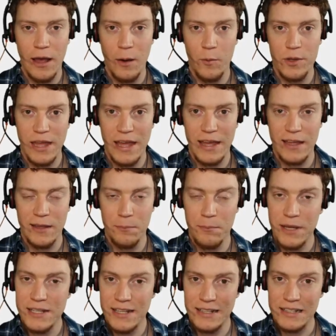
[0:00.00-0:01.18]
with a
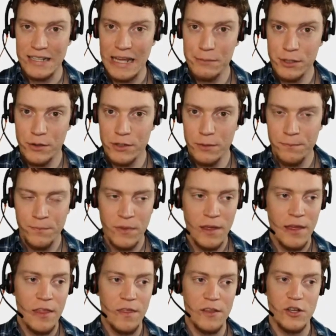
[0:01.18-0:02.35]
meeting label on them,
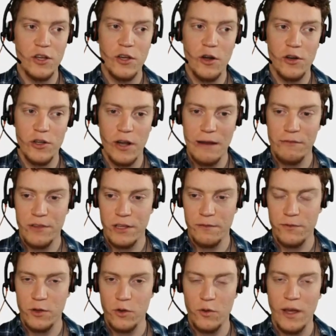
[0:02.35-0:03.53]
then you can go to your everything
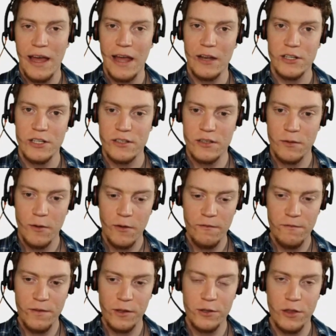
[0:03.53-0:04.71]
view and just
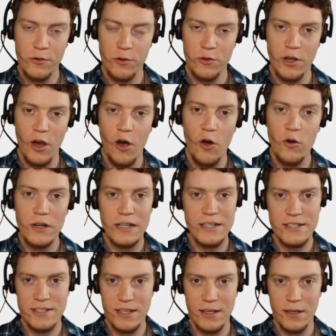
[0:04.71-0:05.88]
filter through to only
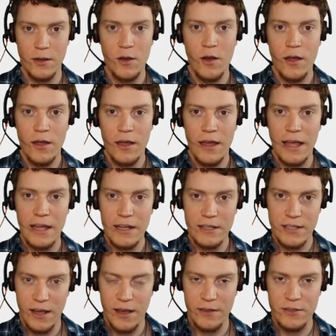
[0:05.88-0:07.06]
see any
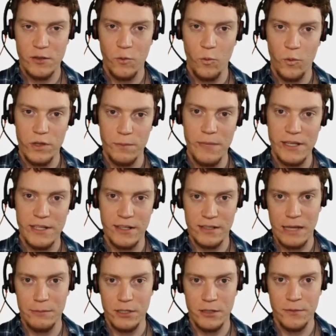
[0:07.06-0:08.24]
task with a meeting
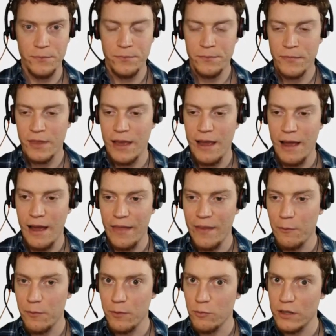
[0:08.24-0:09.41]
label. And that
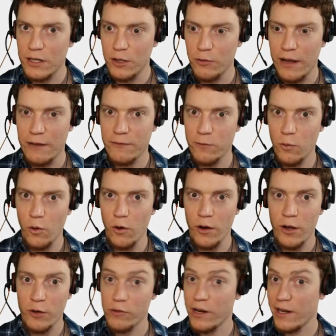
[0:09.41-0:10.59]
would be really great for
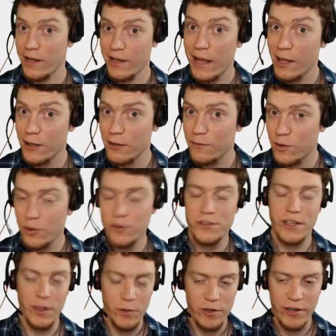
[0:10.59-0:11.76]
creating a calendar view,
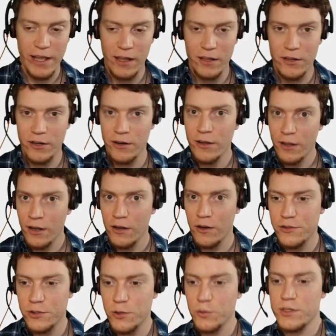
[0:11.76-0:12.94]
syncing with your calendar,
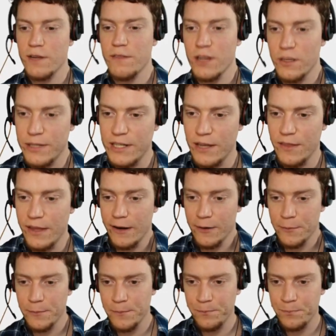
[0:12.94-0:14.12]
lots of cool stuff that can be done there.